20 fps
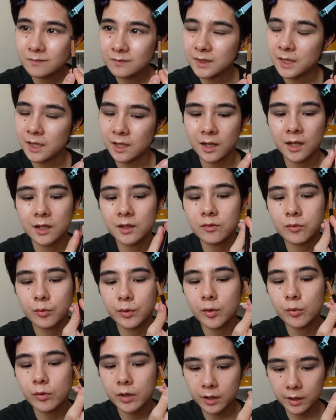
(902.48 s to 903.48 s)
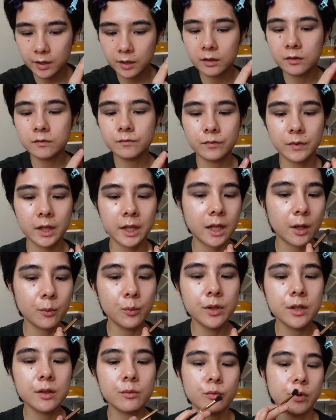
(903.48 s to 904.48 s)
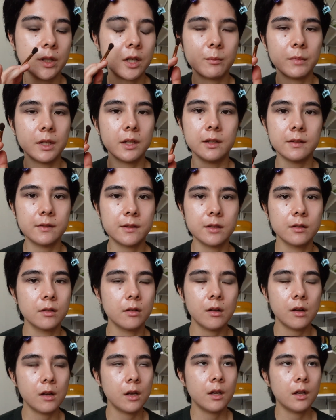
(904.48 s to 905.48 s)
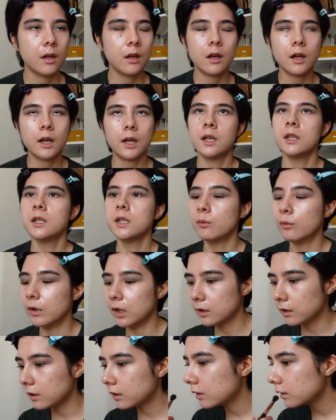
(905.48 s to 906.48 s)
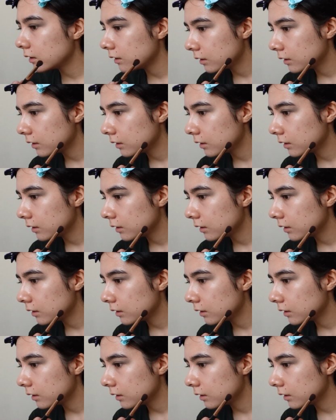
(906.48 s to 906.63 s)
yeah, kind of regretting. Like, I wouldn't recommend it to anyone.